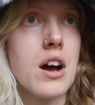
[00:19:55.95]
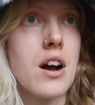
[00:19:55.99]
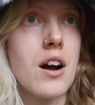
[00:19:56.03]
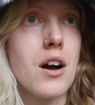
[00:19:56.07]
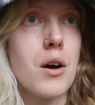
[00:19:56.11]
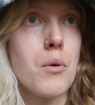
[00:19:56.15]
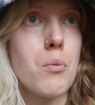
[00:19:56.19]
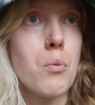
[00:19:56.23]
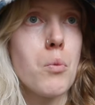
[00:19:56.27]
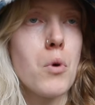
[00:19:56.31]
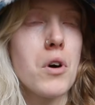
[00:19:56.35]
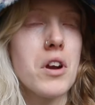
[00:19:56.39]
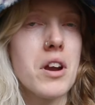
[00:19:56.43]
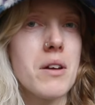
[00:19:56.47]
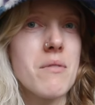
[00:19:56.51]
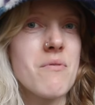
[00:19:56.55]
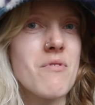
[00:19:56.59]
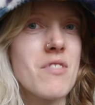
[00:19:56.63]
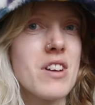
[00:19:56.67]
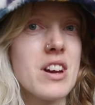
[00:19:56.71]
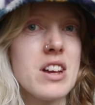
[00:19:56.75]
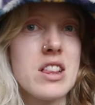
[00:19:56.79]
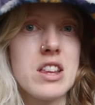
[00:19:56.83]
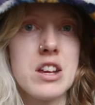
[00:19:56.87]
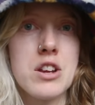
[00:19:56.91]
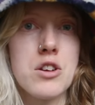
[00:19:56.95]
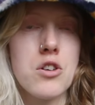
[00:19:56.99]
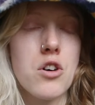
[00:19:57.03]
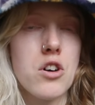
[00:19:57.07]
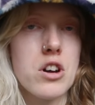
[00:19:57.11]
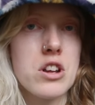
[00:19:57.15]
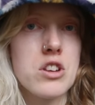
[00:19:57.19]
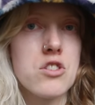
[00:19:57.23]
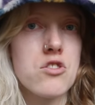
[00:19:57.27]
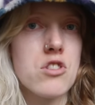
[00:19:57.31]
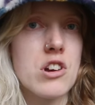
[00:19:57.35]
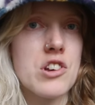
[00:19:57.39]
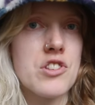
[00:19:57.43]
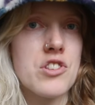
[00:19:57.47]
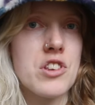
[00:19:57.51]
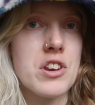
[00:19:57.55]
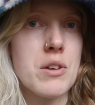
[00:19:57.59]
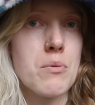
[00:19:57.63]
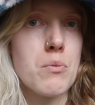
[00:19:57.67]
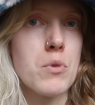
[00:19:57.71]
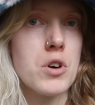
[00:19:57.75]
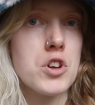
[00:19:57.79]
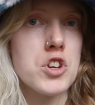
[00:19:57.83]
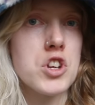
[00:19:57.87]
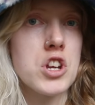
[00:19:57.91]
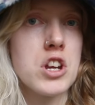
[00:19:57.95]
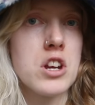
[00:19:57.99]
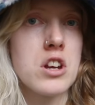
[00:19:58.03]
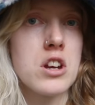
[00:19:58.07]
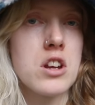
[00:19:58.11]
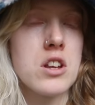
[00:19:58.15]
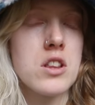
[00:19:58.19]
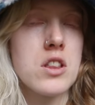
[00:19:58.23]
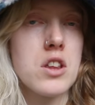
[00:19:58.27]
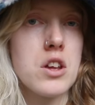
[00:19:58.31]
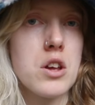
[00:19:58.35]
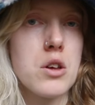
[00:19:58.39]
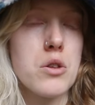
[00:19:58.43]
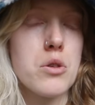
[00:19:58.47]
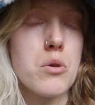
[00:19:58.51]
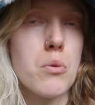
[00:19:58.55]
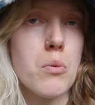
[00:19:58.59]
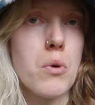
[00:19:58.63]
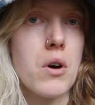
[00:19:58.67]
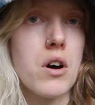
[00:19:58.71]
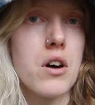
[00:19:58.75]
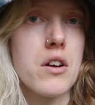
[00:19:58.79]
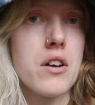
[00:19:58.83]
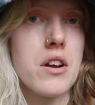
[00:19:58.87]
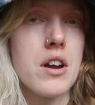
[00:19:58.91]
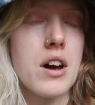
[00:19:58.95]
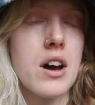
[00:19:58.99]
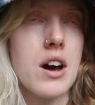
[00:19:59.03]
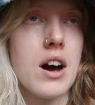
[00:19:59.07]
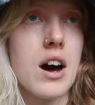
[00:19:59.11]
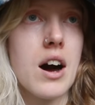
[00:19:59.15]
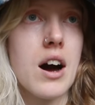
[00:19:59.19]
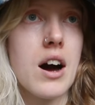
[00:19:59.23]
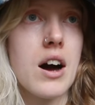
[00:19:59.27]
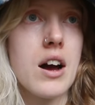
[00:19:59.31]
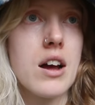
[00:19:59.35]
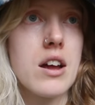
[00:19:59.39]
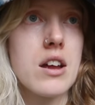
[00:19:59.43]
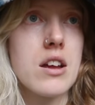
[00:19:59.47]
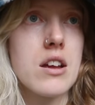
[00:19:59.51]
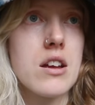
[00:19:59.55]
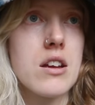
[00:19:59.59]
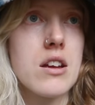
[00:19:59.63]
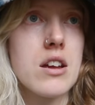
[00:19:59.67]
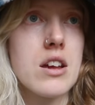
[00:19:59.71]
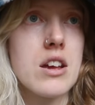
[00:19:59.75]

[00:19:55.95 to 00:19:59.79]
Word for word: Uh, one I'm really not interested in watching and the other one I